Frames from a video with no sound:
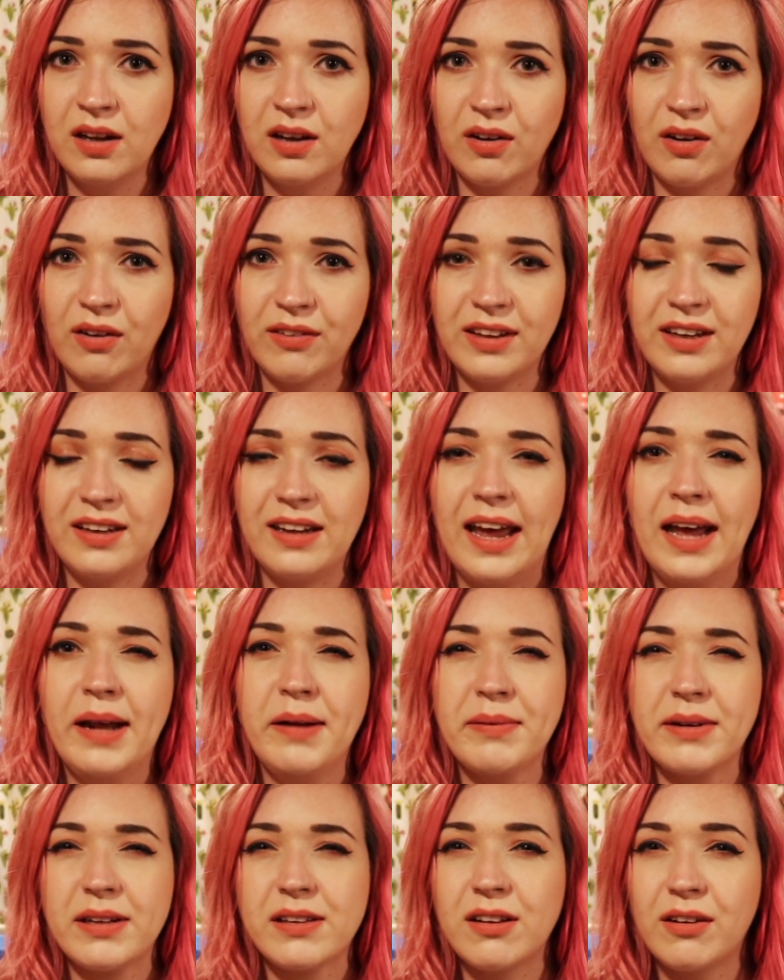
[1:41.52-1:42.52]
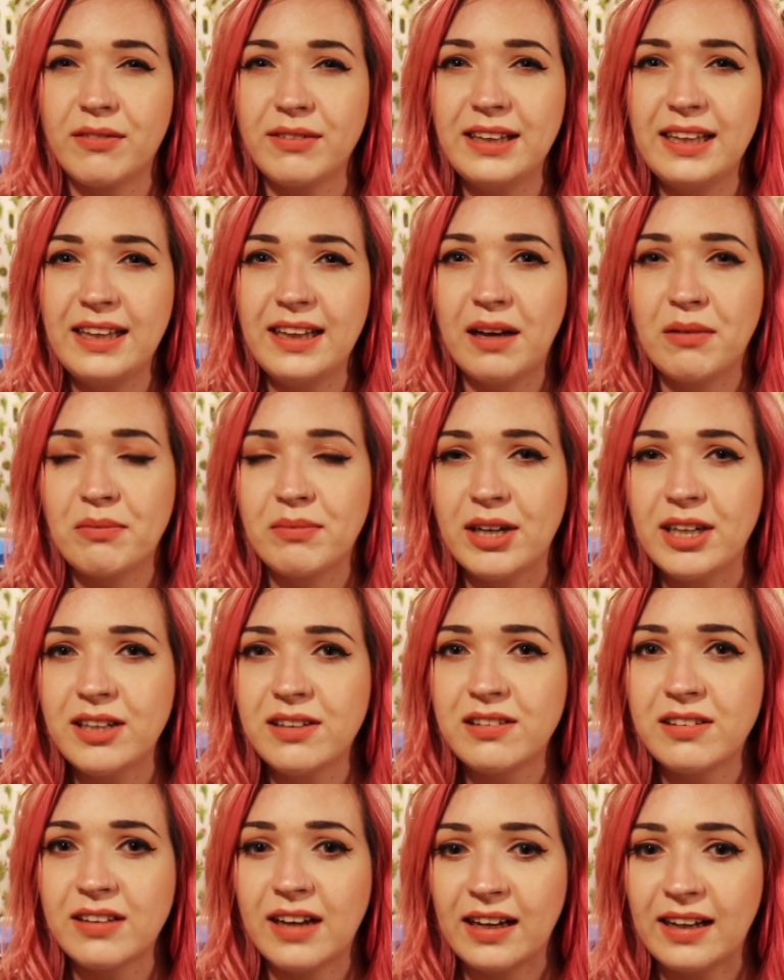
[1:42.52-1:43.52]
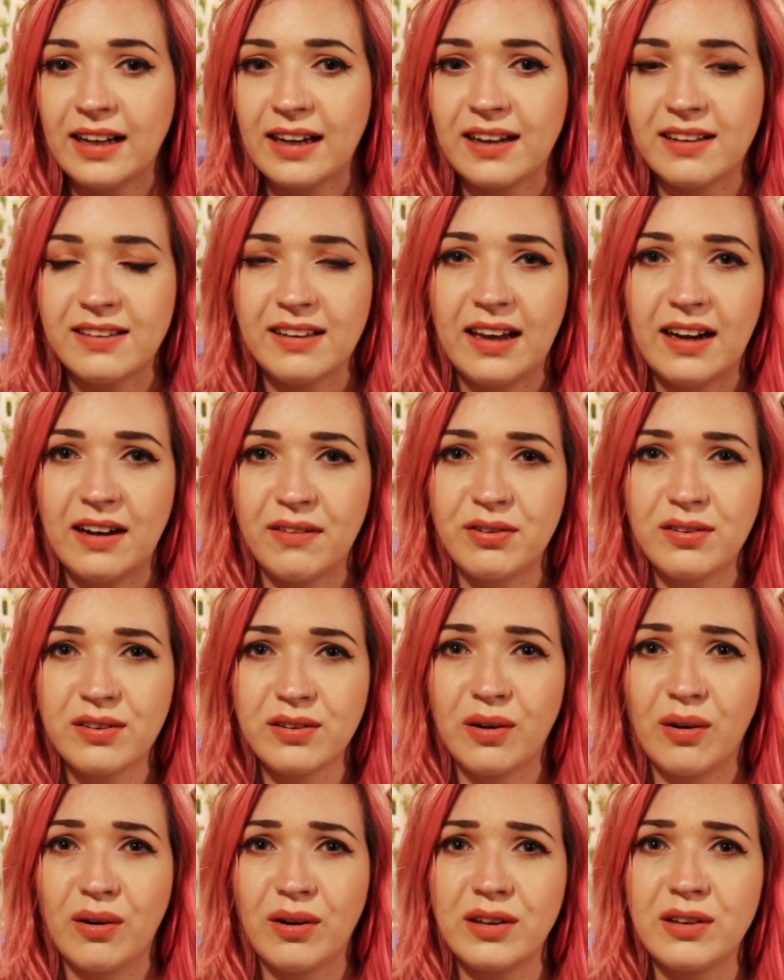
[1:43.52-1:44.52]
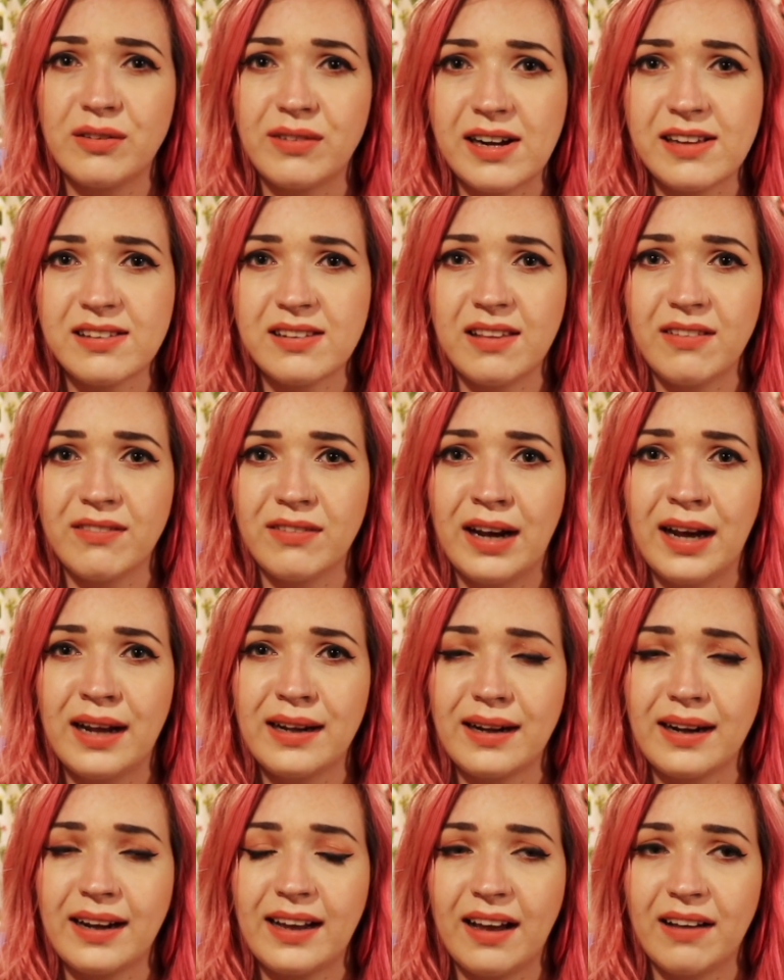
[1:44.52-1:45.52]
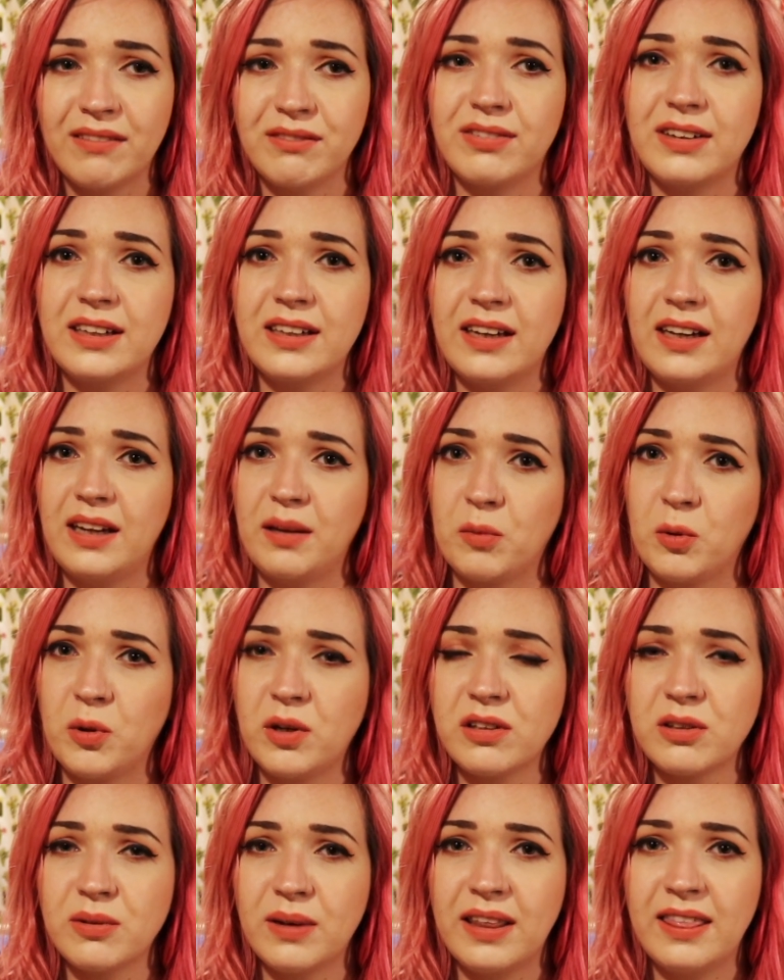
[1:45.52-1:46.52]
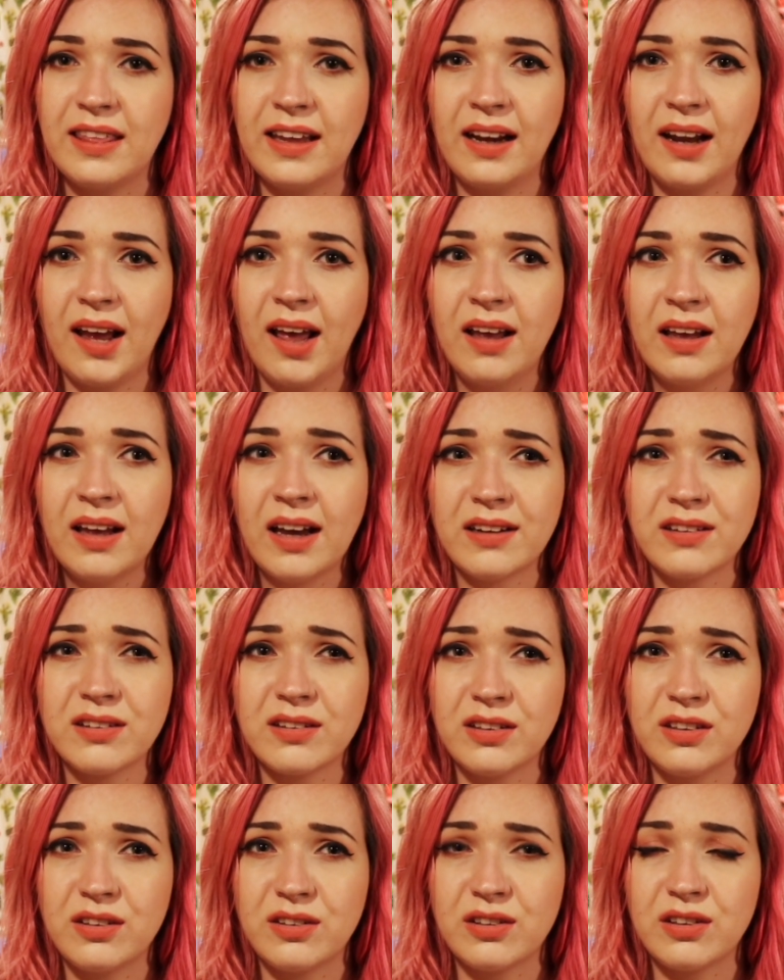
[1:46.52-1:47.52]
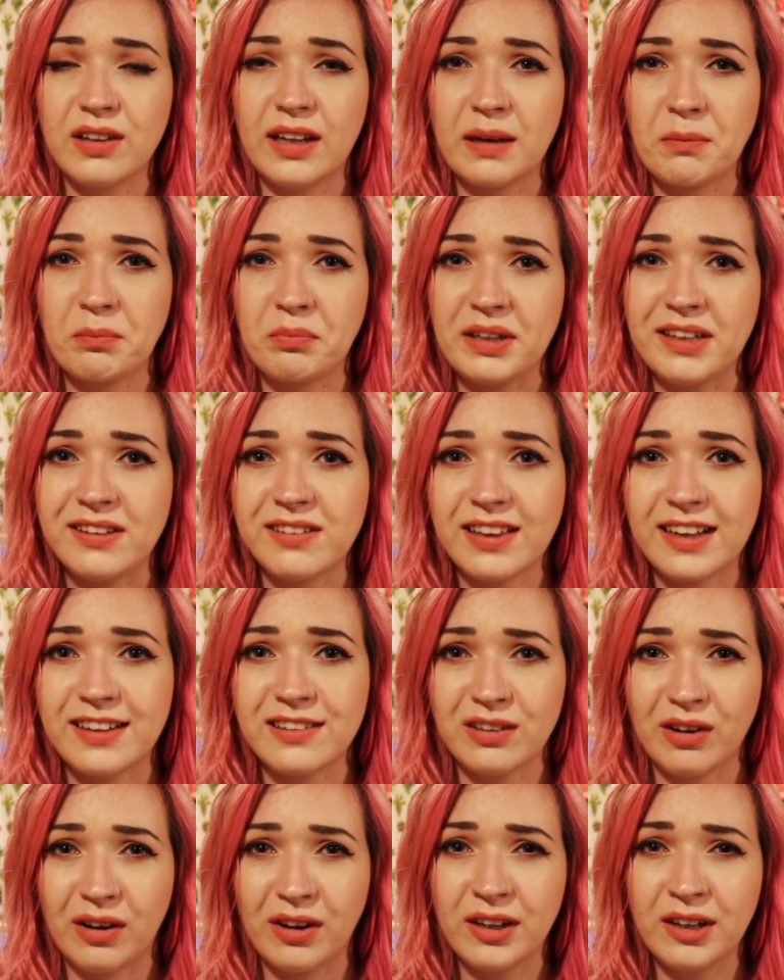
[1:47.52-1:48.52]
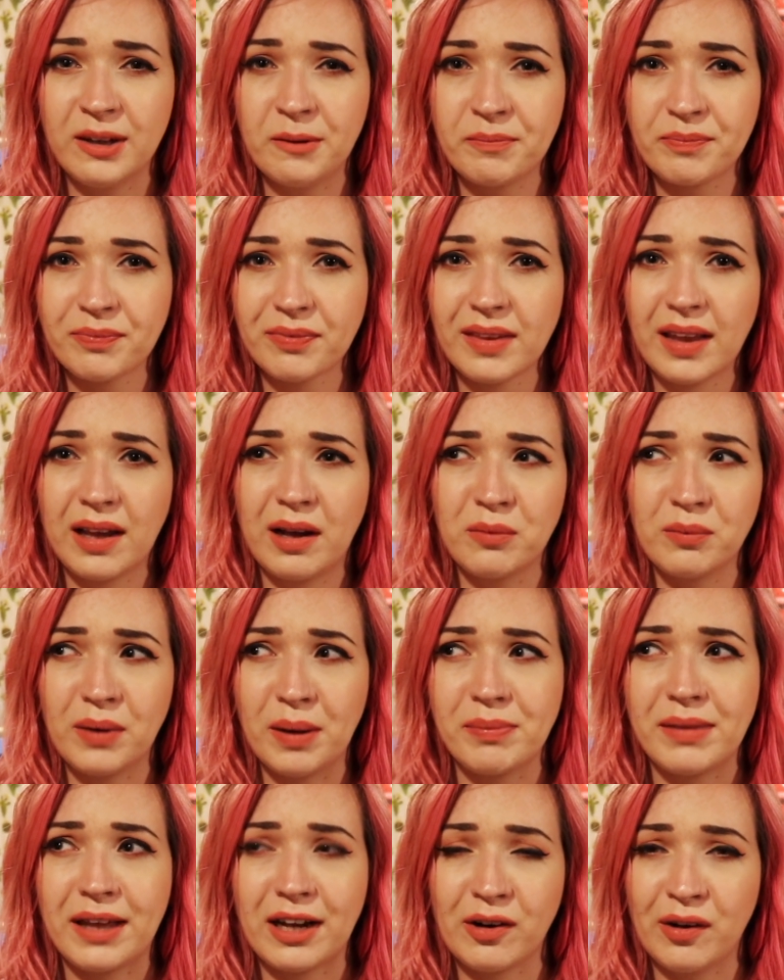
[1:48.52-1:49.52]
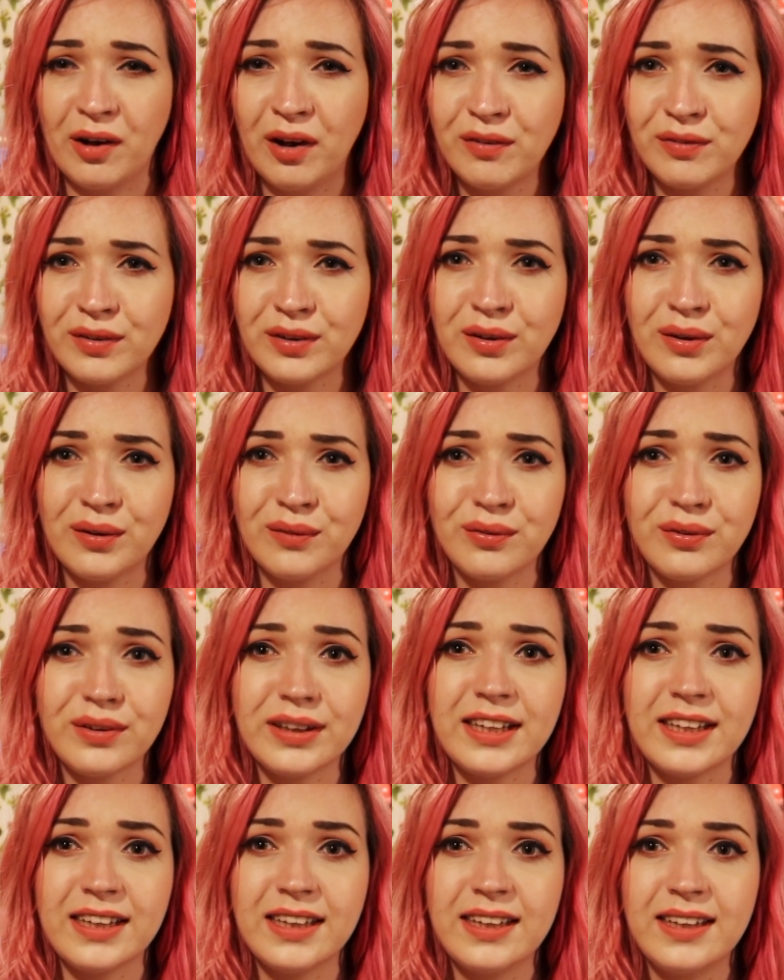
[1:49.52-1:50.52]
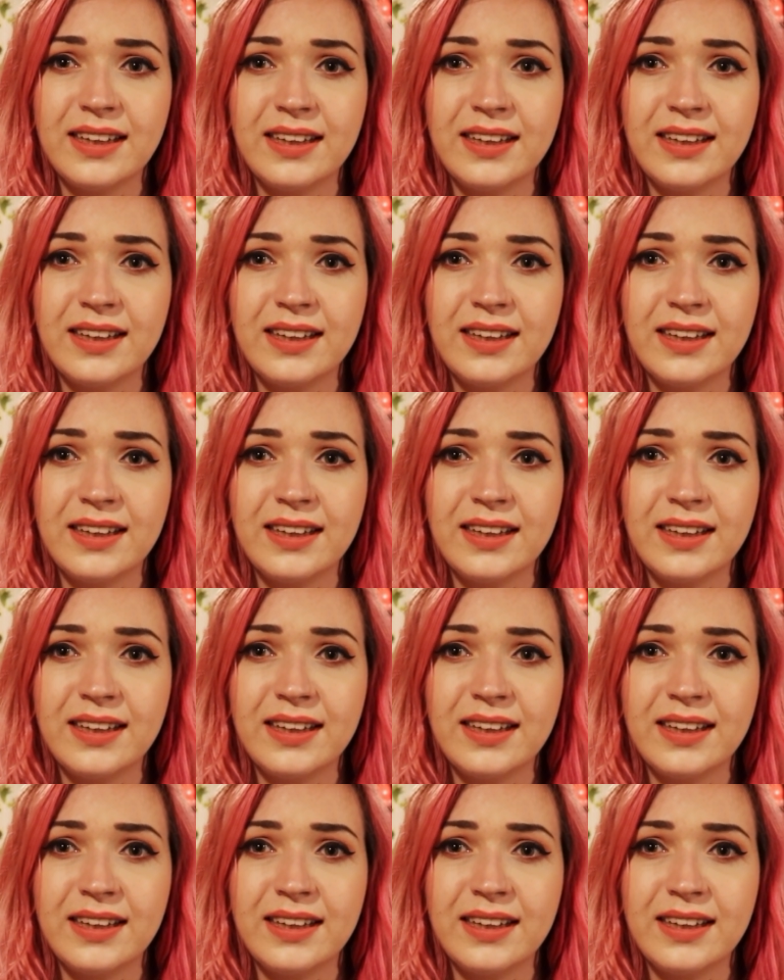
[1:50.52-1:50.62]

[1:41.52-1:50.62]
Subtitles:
on the net, but it's not really that much. And like I said, I've scoured the rest of the van and I can't find any more, so I think I'm just gonna like bleach that down and wipe that off, and hopefully